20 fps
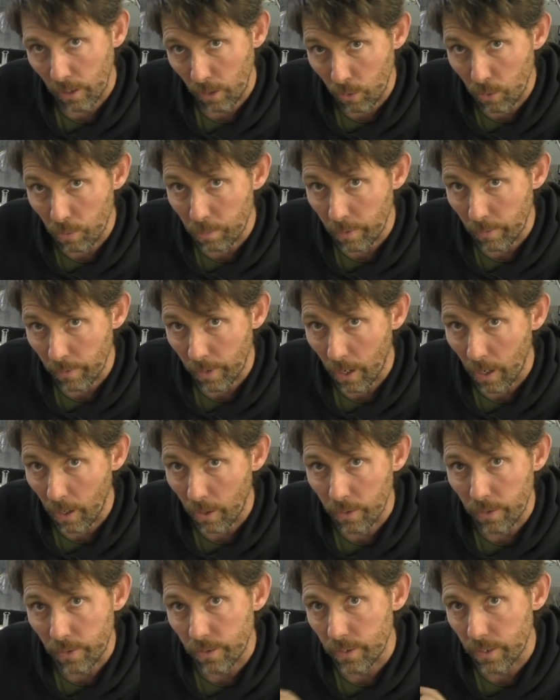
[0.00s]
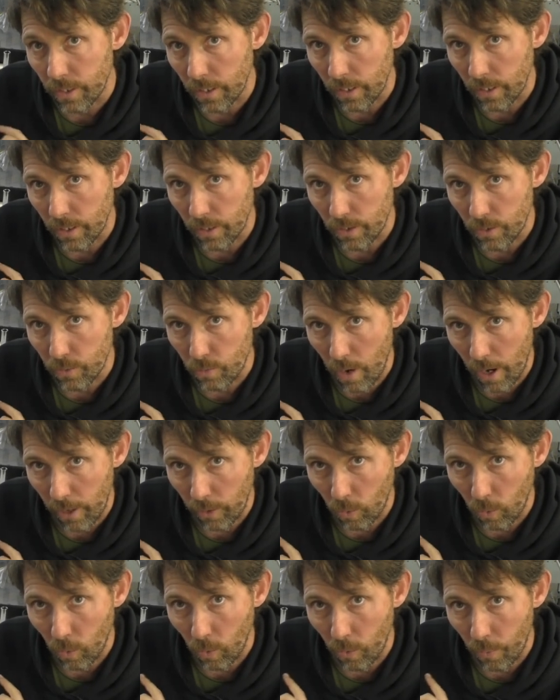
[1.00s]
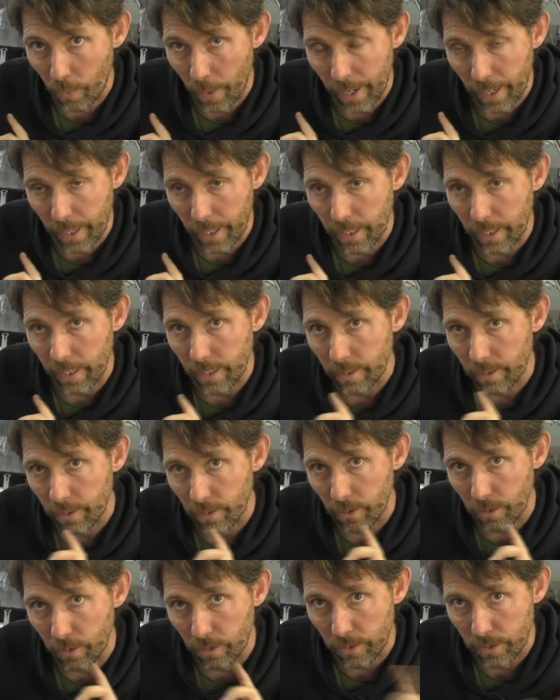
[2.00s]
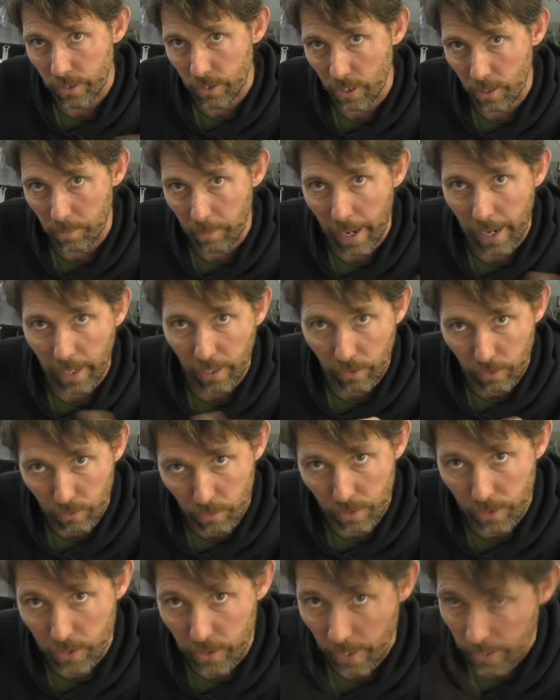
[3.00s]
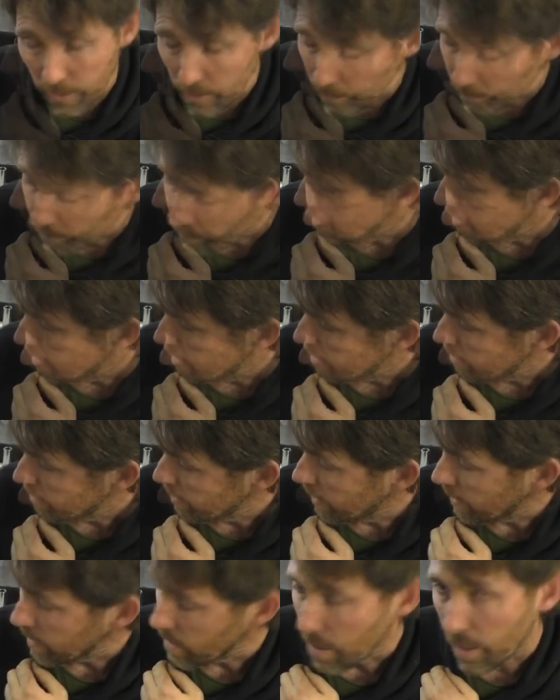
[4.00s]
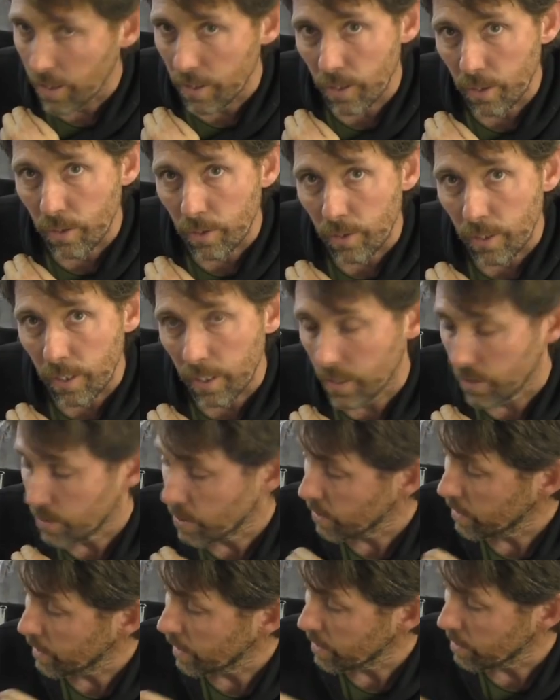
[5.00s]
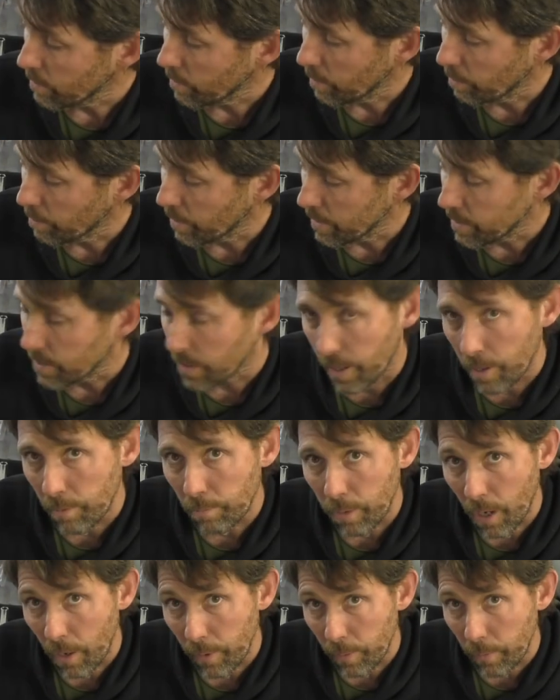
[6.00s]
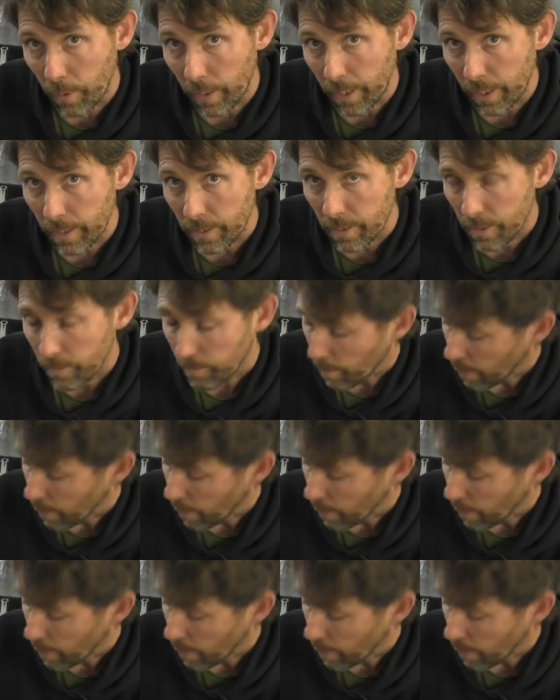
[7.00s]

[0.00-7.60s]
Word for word: the loop of the hose is run all the way to the back through the transom. The next thing I'm going to do is just get some compressed air and blow in one end,